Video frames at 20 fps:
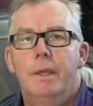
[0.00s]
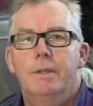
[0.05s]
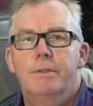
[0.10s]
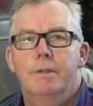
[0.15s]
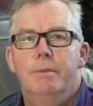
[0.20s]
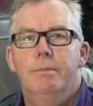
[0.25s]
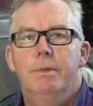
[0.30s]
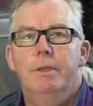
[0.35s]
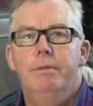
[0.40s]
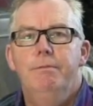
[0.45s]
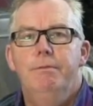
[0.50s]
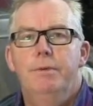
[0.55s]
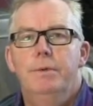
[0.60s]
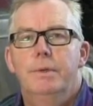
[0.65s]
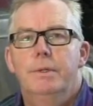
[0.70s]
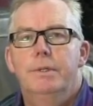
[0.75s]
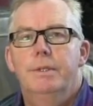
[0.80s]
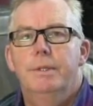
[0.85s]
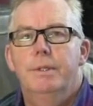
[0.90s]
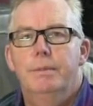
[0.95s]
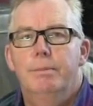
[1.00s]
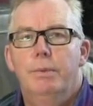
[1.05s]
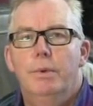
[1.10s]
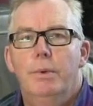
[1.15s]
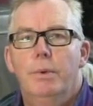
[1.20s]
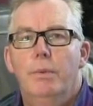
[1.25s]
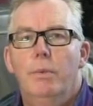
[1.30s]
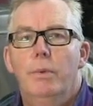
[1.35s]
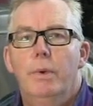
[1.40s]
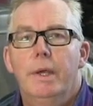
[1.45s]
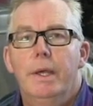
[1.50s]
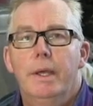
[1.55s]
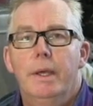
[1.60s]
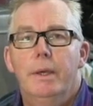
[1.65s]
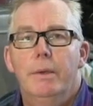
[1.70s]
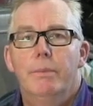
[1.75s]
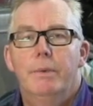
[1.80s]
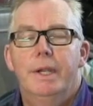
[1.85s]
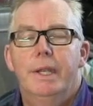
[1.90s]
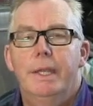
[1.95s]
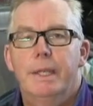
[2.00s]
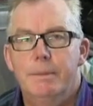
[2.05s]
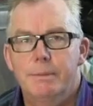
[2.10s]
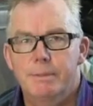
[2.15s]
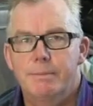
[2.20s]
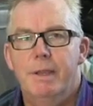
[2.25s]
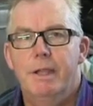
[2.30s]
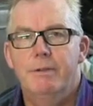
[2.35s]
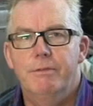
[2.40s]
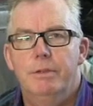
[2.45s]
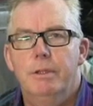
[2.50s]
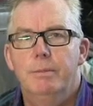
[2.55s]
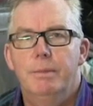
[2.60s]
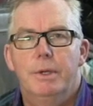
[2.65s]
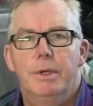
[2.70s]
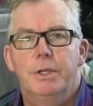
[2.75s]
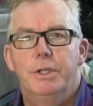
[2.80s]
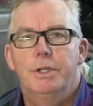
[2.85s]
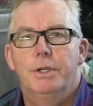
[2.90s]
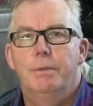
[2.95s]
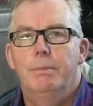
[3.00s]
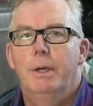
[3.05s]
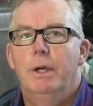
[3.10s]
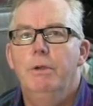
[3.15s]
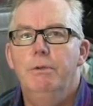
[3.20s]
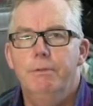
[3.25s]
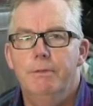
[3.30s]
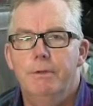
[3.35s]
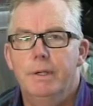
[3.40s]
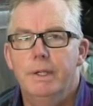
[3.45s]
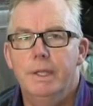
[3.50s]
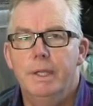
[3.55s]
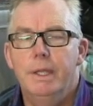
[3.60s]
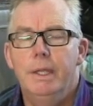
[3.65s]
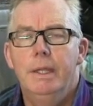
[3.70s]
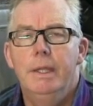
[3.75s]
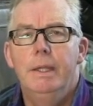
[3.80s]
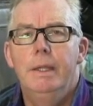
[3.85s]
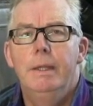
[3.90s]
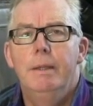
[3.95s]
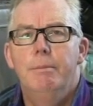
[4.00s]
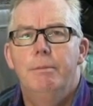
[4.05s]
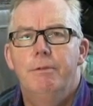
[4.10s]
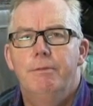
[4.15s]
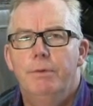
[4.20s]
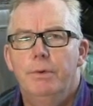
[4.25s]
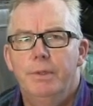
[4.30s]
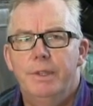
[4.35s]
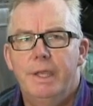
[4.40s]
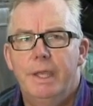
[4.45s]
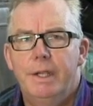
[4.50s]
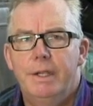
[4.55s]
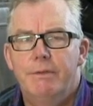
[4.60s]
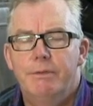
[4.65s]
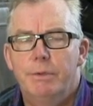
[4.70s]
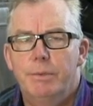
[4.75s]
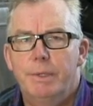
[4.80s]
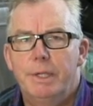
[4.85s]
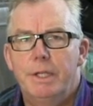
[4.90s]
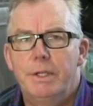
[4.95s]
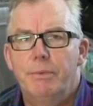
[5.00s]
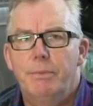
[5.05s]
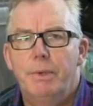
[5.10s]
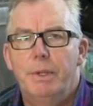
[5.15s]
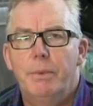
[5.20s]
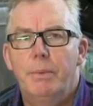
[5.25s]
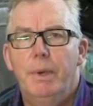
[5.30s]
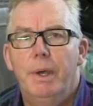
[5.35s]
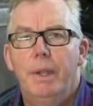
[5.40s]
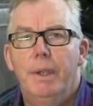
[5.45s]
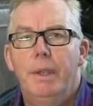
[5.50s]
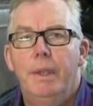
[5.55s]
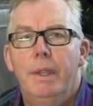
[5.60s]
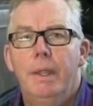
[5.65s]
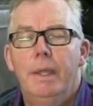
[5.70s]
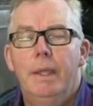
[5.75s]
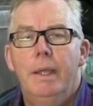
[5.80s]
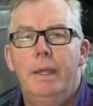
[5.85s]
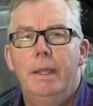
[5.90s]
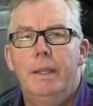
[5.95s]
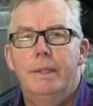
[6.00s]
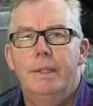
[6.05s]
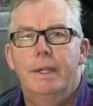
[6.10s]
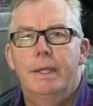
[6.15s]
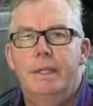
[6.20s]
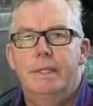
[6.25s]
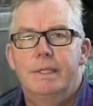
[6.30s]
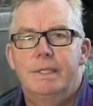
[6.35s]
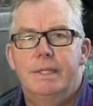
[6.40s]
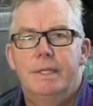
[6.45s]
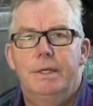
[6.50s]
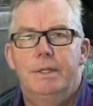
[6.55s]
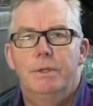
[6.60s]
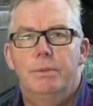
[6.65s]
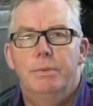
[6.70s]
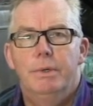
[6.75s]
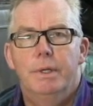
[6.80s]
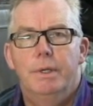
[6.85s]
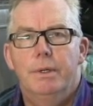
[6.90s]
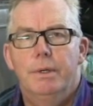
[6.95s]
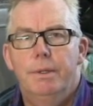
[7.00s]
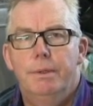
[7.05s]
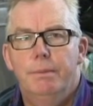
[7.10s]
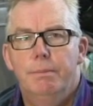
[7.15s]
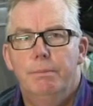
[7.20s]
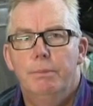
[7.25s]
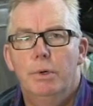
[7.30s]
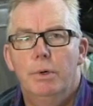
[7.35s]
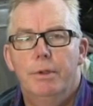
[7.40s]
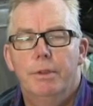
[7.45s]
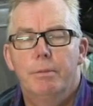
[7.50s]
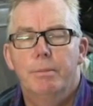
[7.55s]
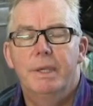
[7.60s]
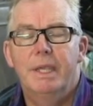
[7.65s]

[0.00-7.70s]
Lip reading: So I'm looking forward to the point where when it comes back from the body shop, hopefully before the end of 2021, then I can start to work on more of the